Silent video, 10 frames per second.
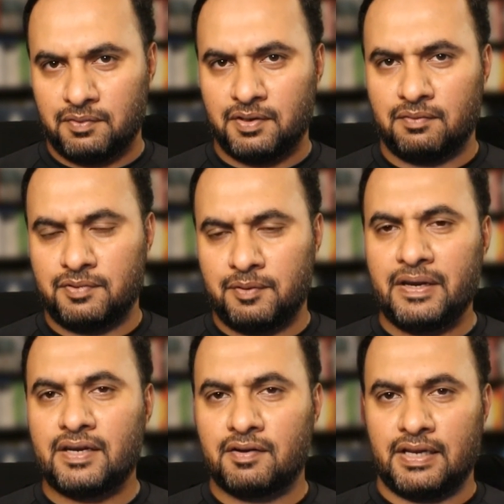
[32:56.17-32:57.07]

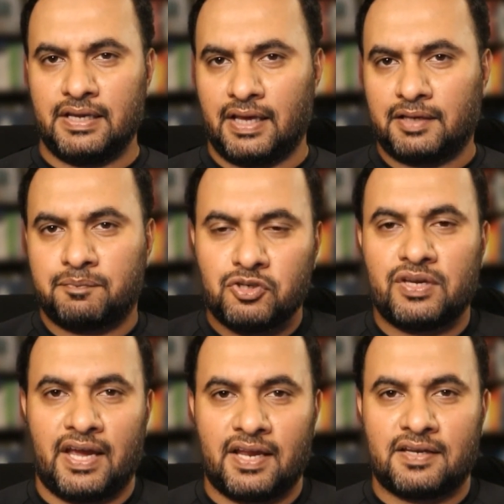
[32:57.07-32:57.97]
repeatedly, like you
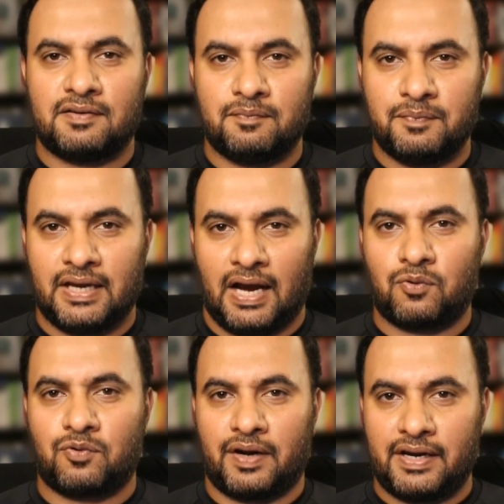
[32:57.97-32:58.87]
can't be
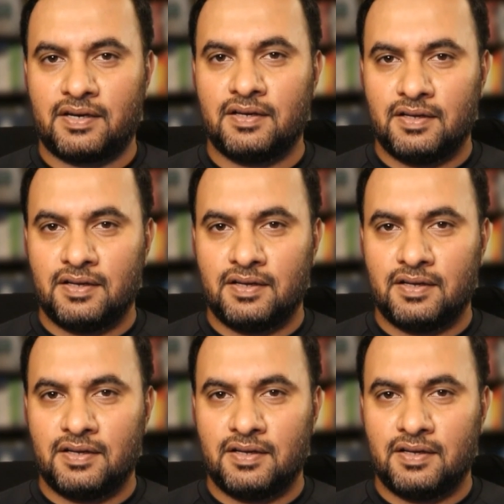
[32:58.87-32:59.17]
outright